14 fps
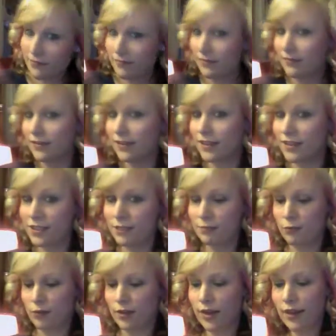And then just
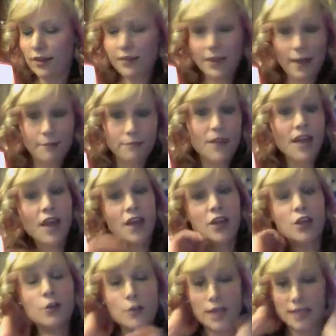put it like that.
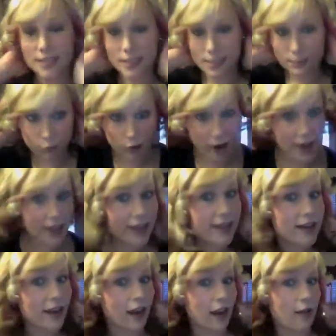You can spray
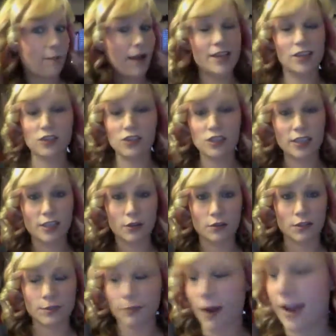it. I usually don't
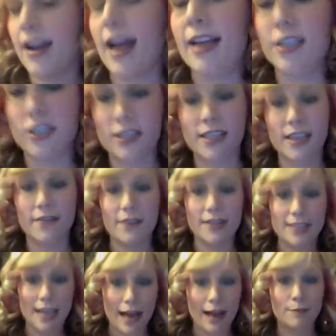spray it. I just give it
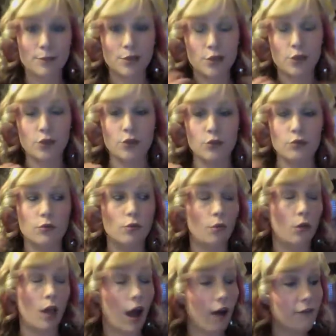time to
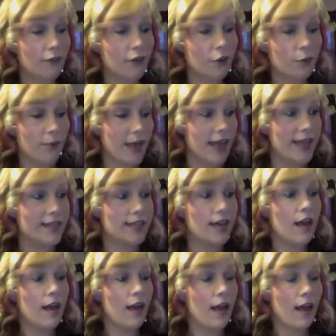cool off a little bit,
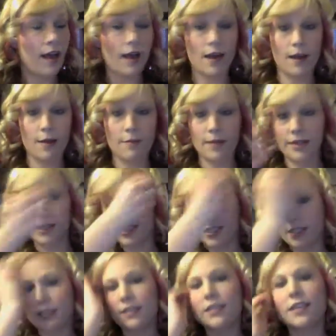
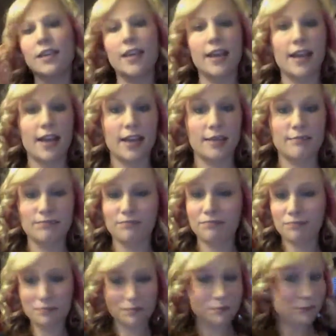just to get it,
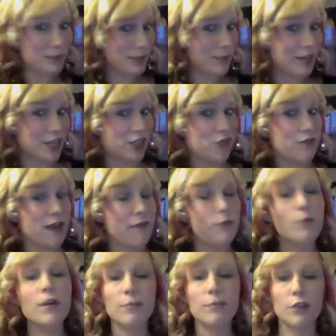because you never
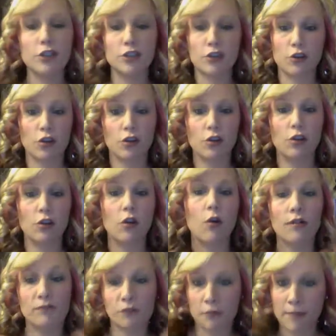want to brush a curl
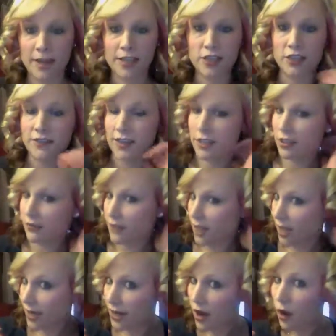or a formation that you've
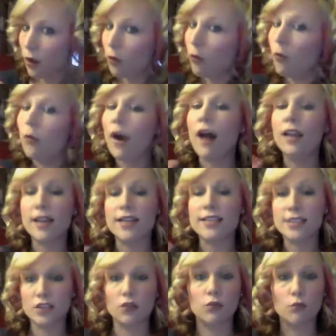done while it's
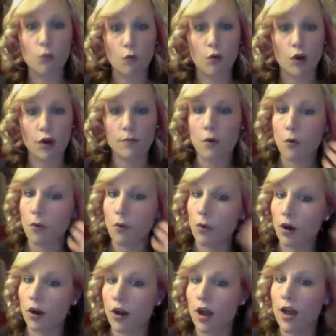still warm, or